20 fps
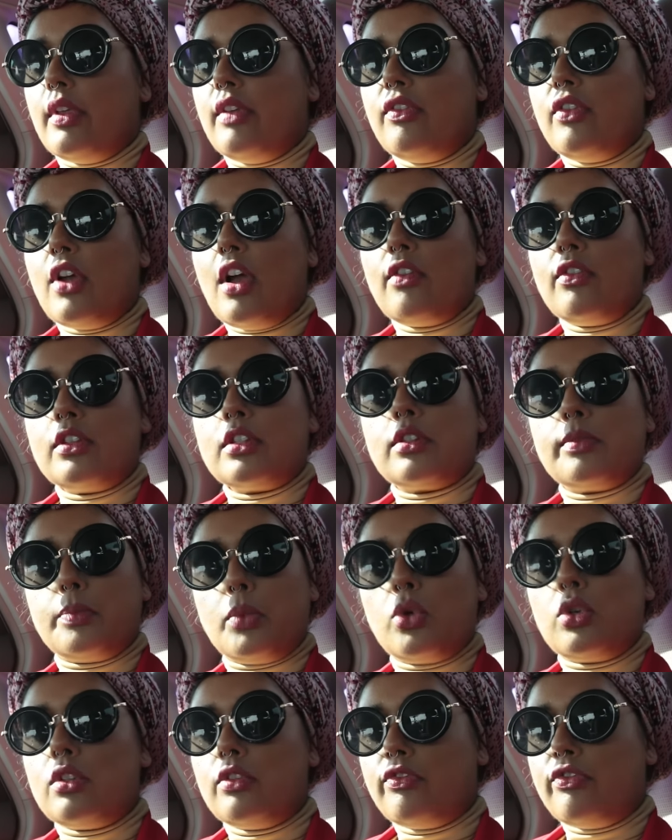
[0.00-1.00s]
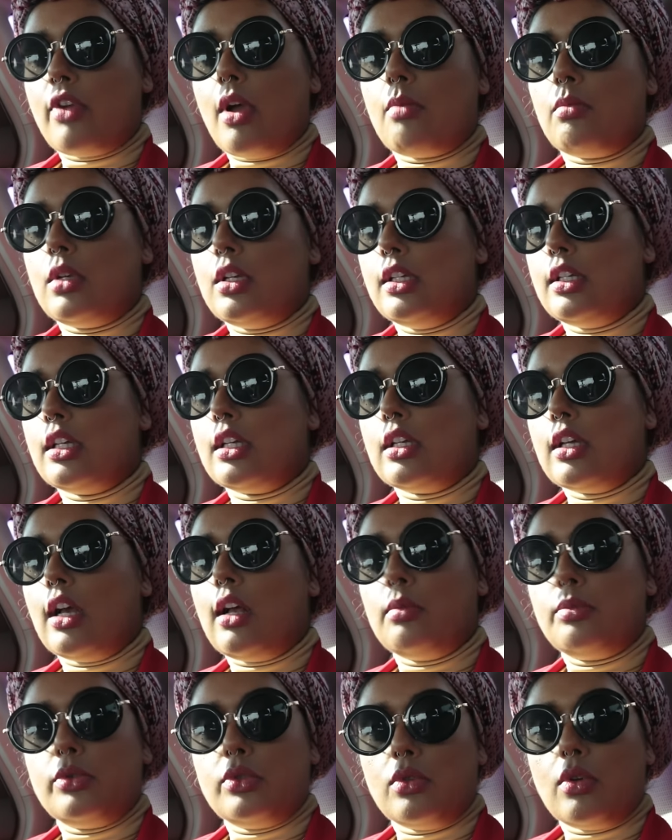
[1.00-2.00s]
if you have a supportive family, it
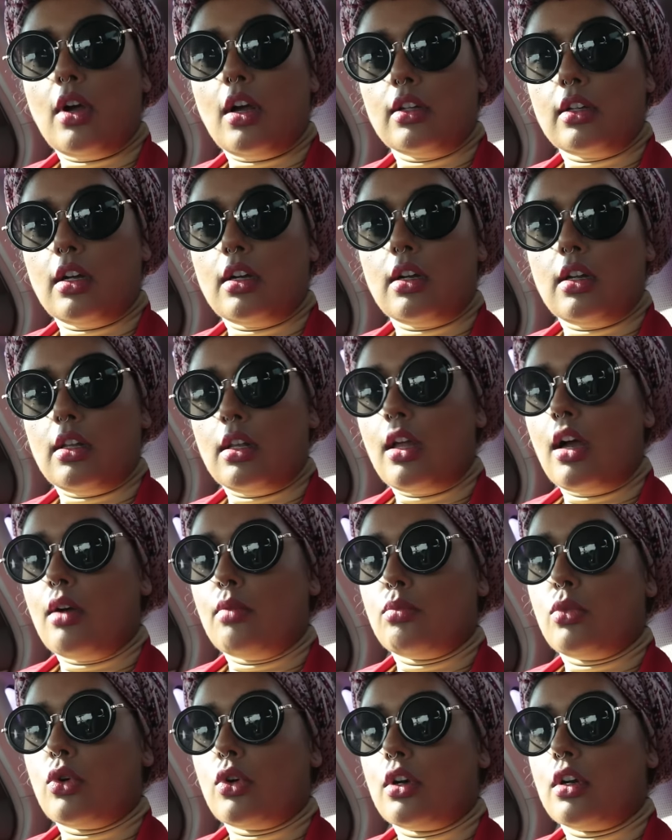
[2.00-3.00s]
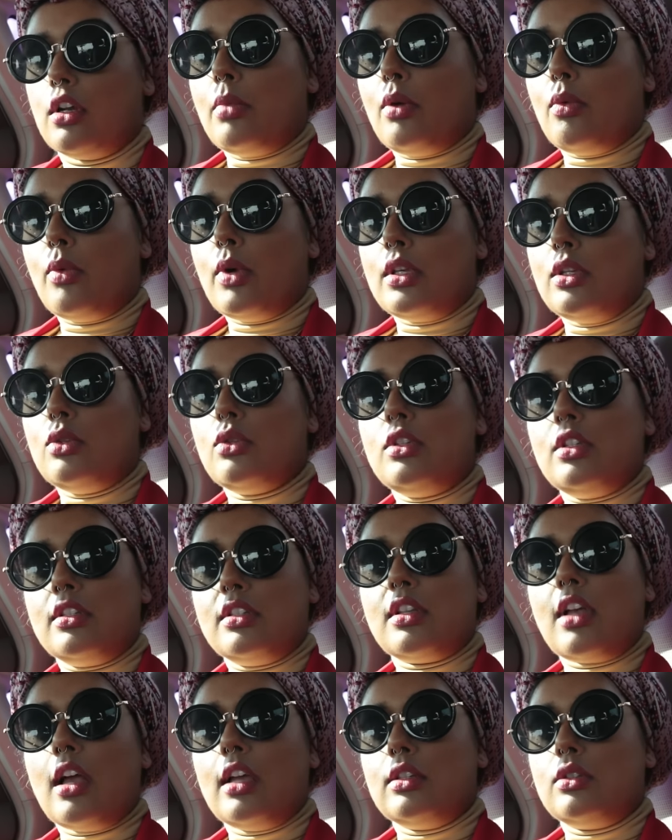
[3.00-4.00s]
helps you out a lot more. But when you
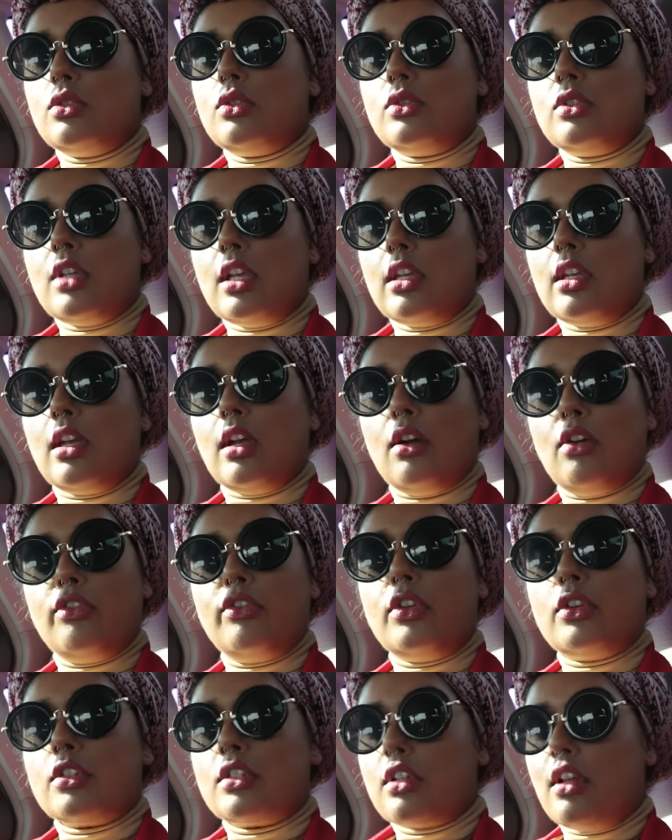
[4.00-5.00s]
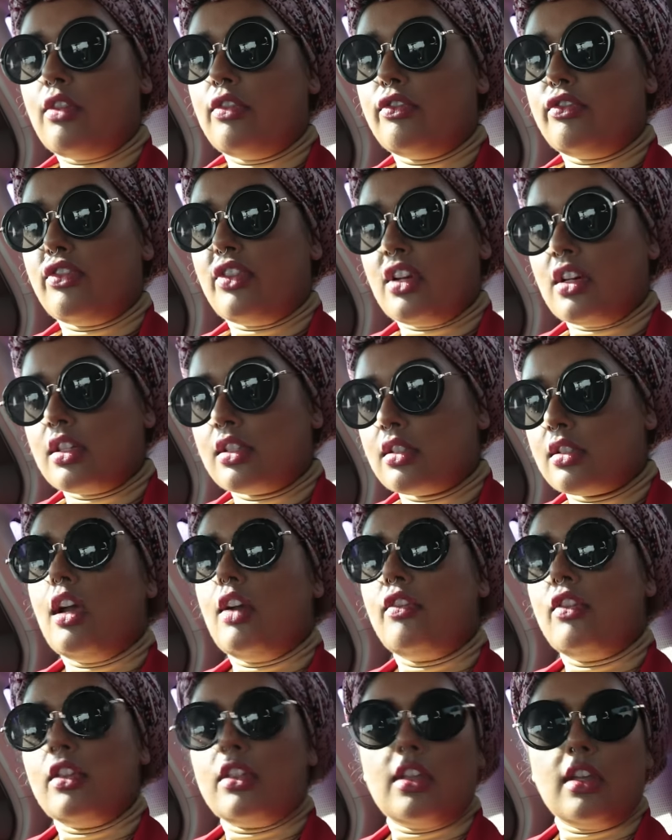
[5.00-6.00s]
decide to take care of yourself first,
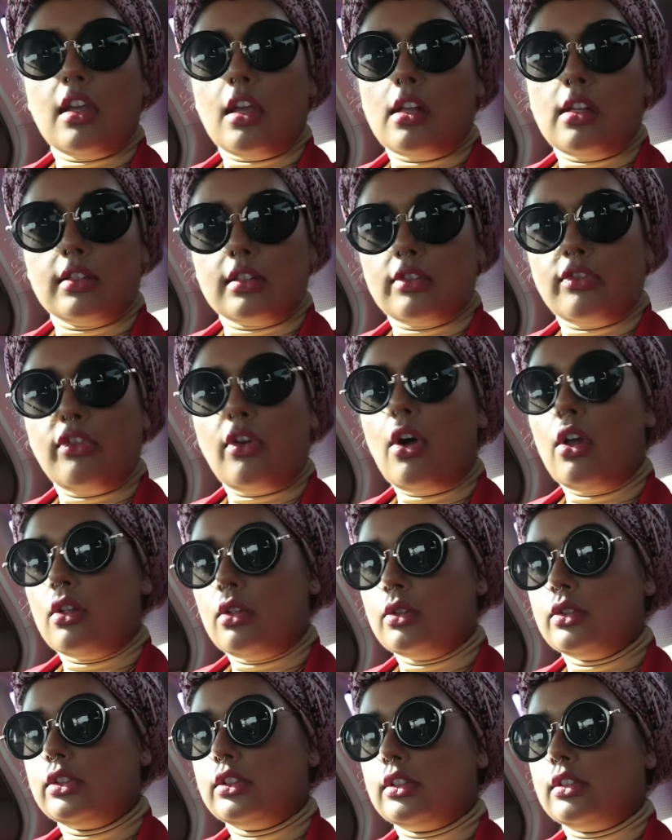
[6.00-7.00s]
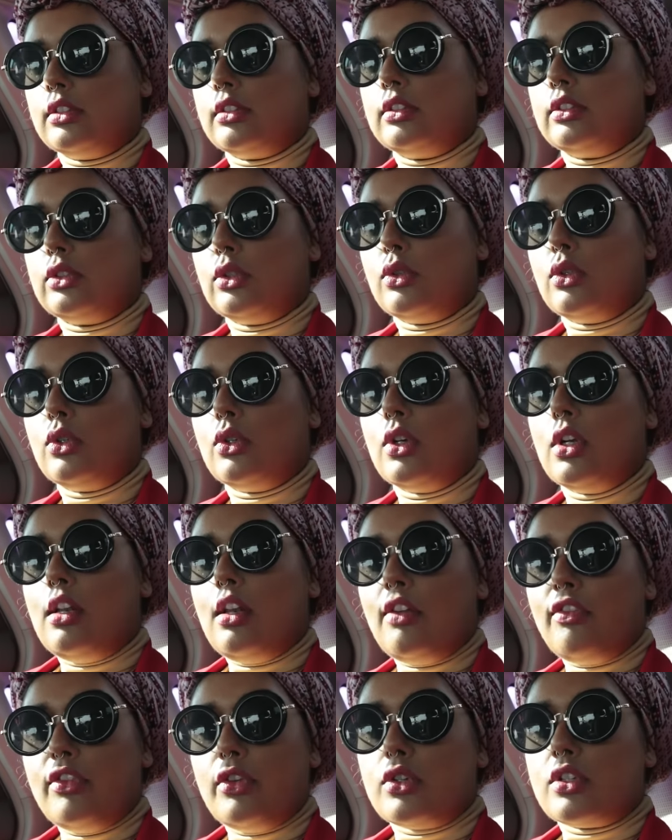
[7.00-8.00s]
everything else follows. So
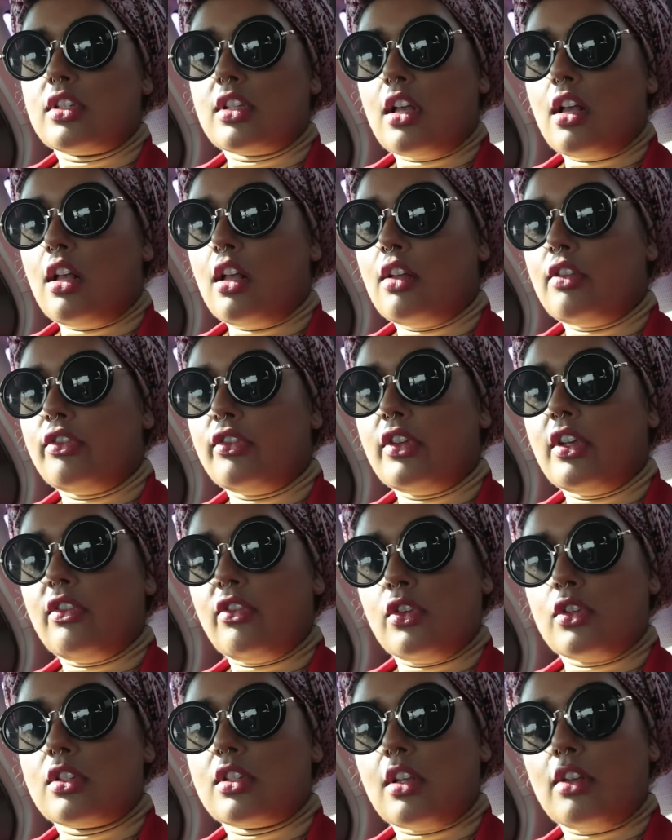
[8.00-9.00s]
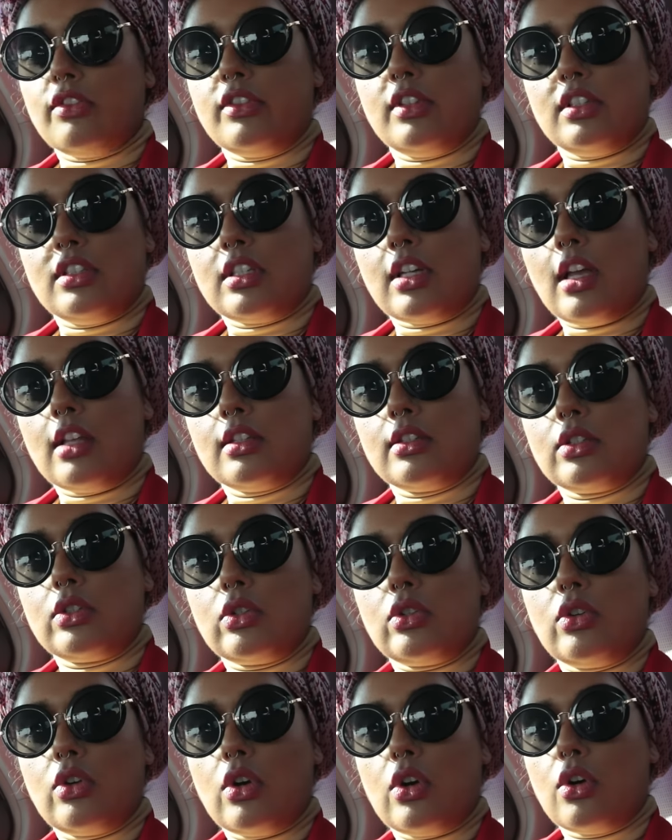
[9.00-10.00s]
love yourself, give yourself the chance
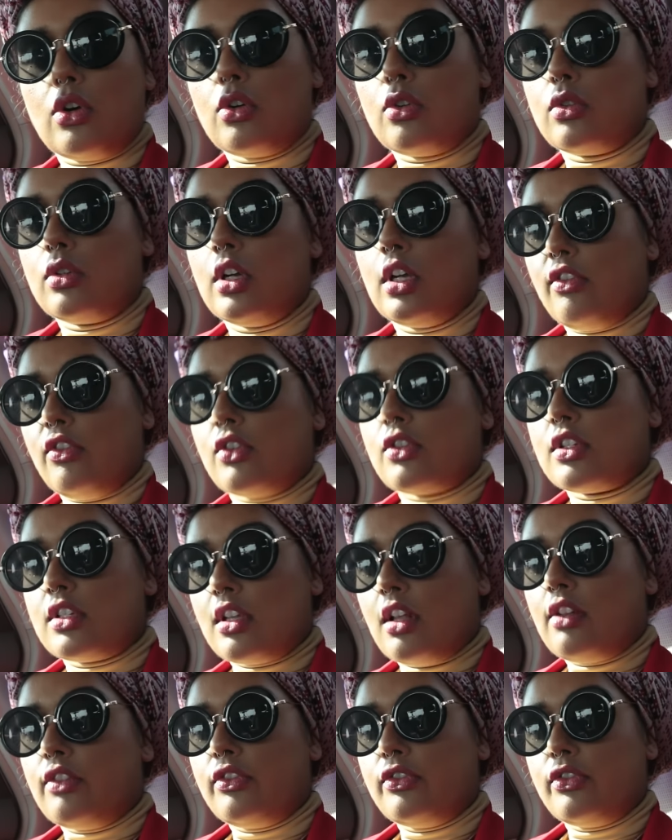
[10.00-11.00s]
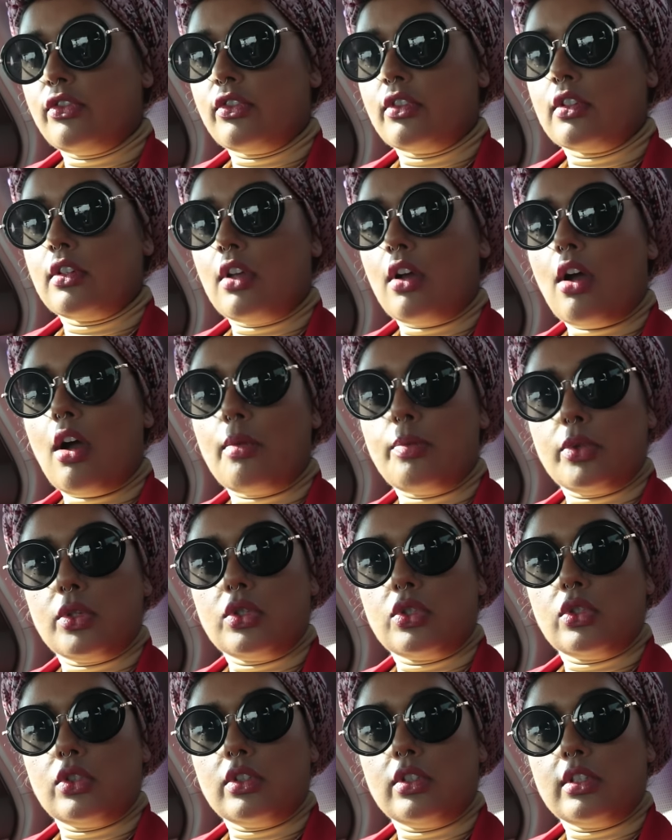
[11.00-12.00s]
to grow, give yourself the
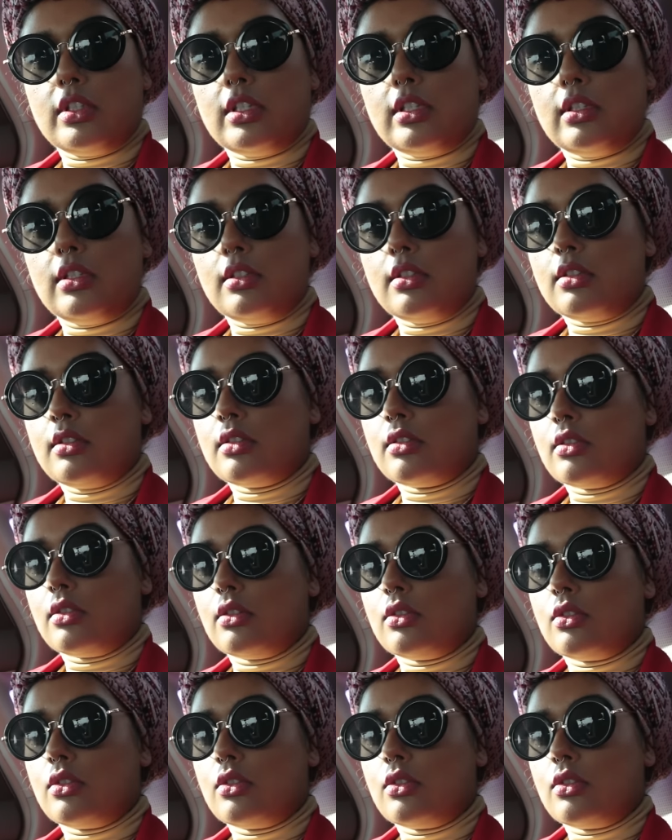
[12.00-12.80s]
opportunities